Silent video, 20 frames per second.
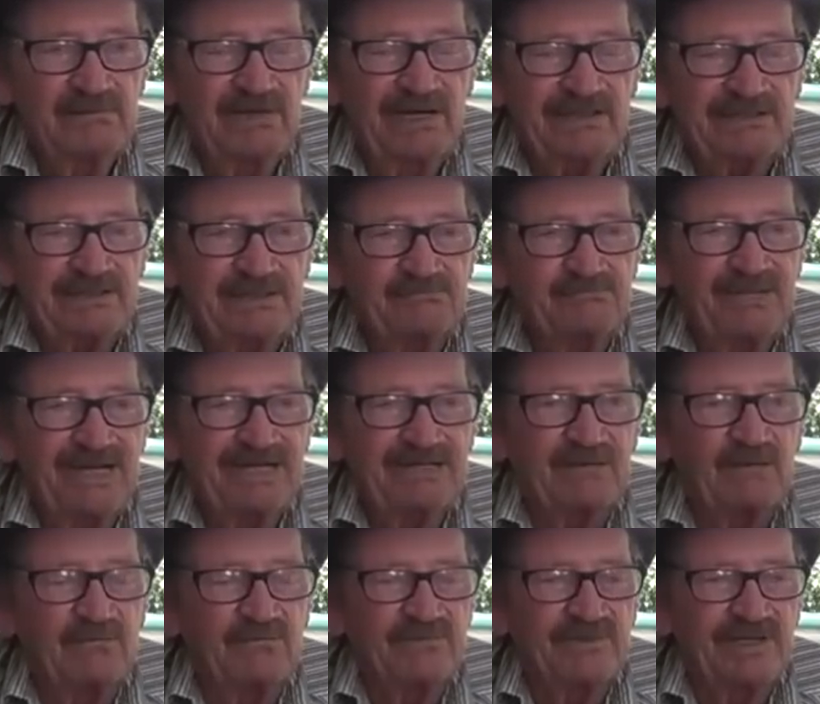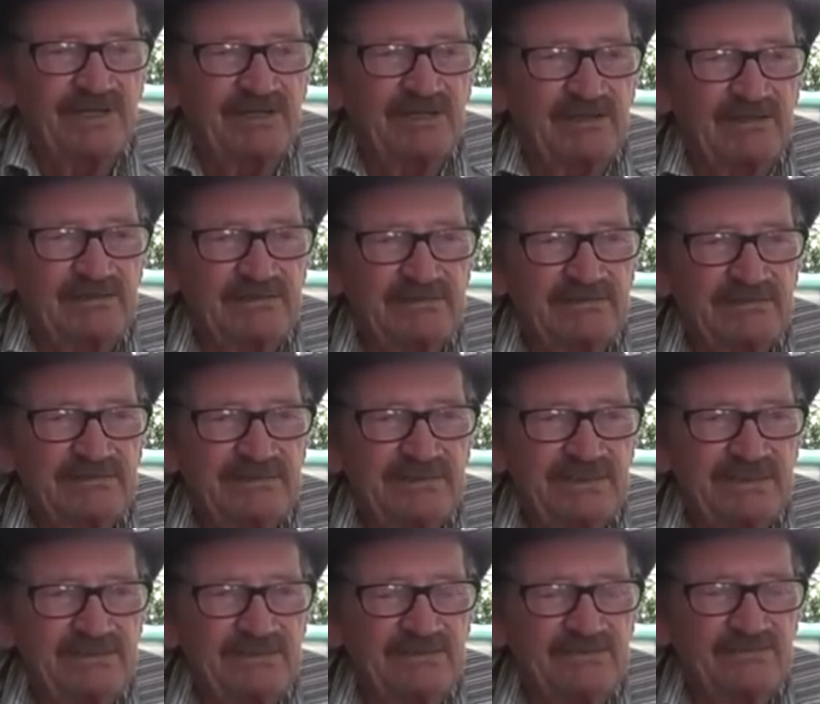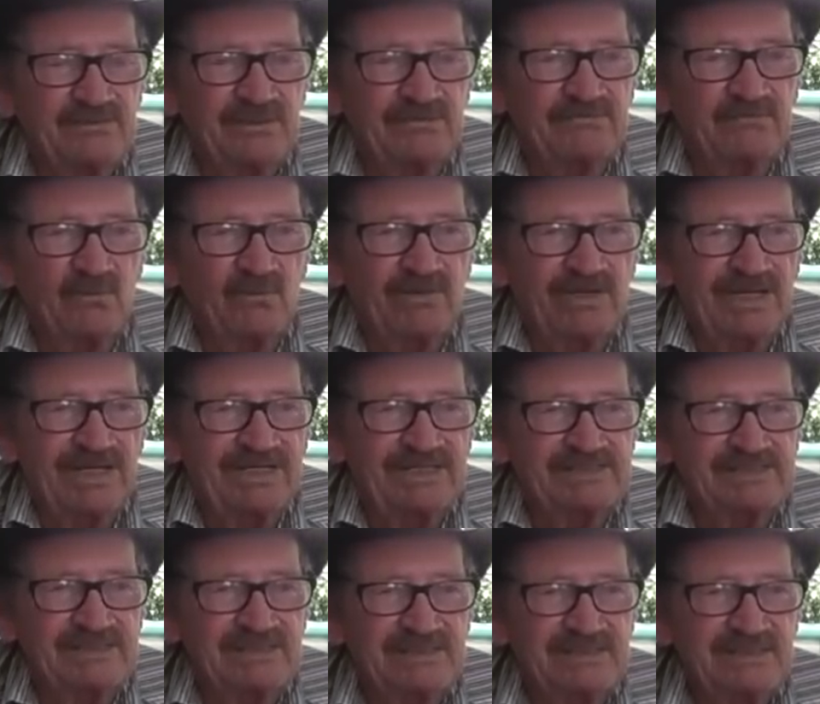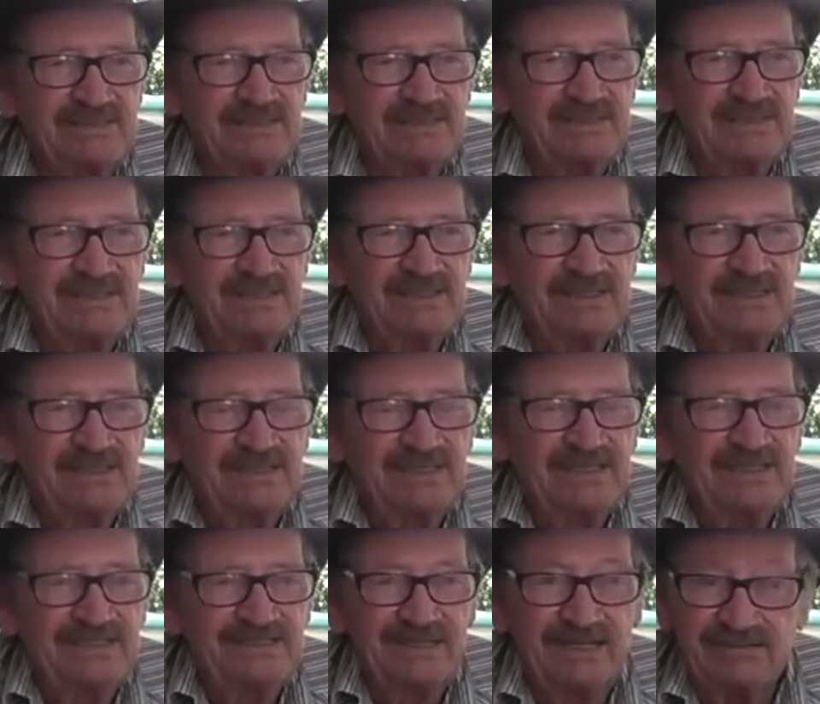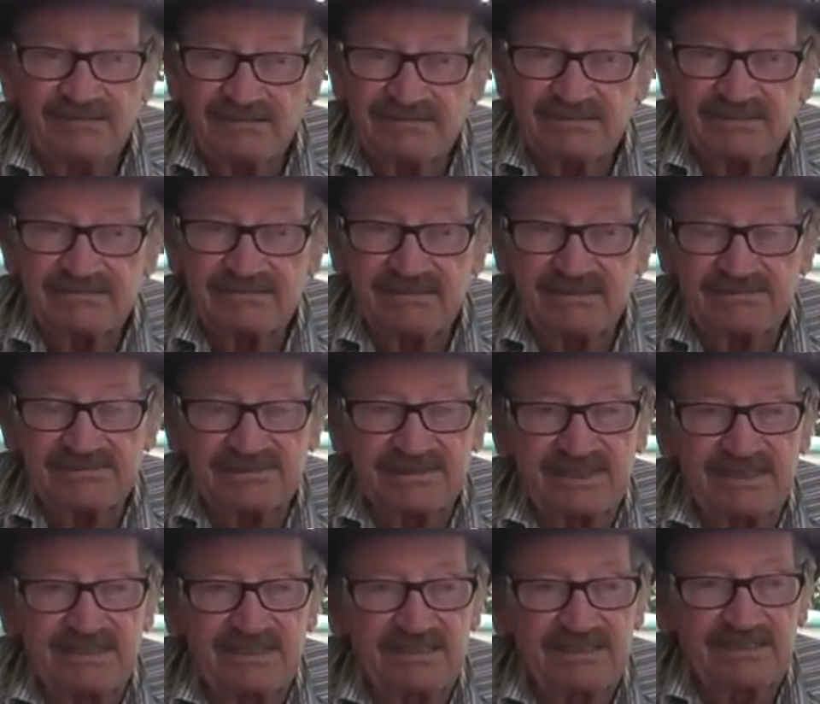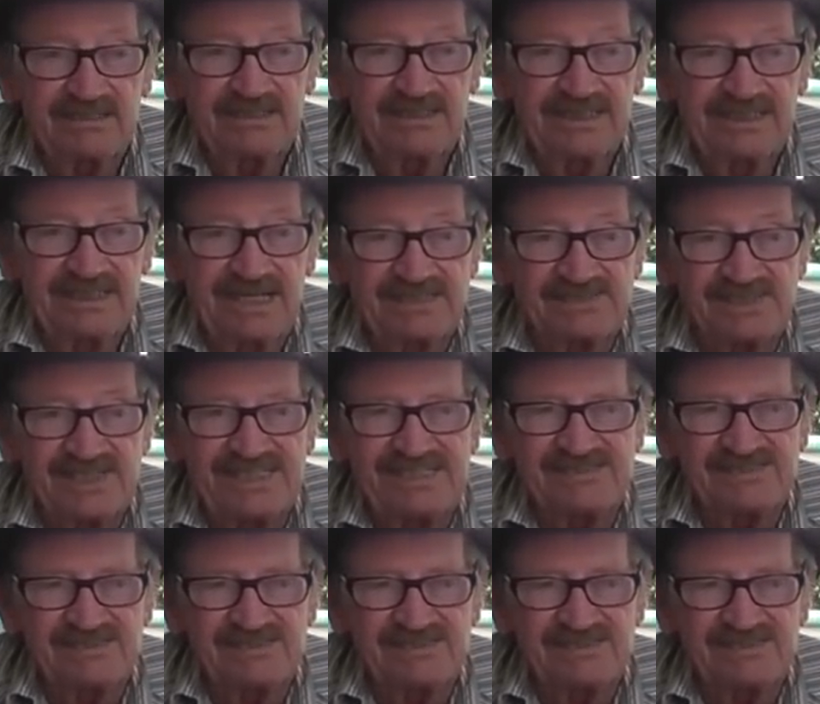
I come back over there in three or four days, and I looked across there, and I seen